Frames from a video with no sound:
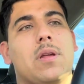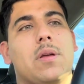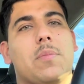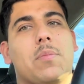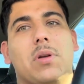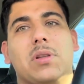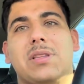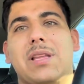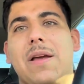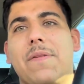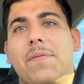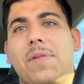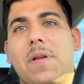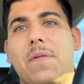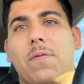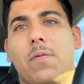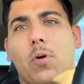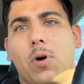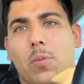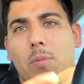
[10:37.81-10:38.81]
but definitely
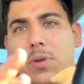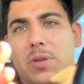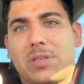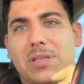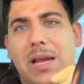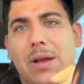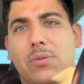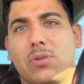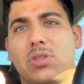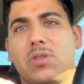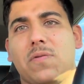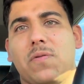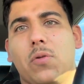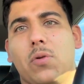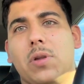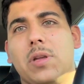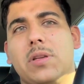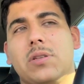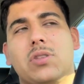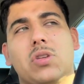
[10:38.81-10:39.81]
affordable. This guy was
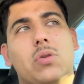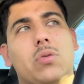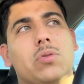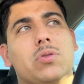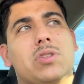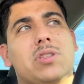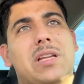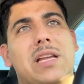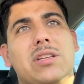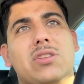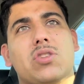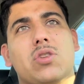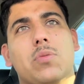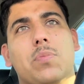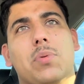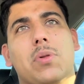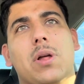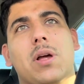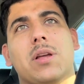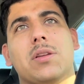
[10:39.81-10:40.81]
fully tuned, stage 2
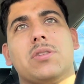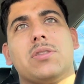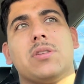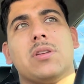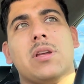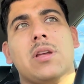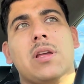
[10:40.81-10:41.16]
plus,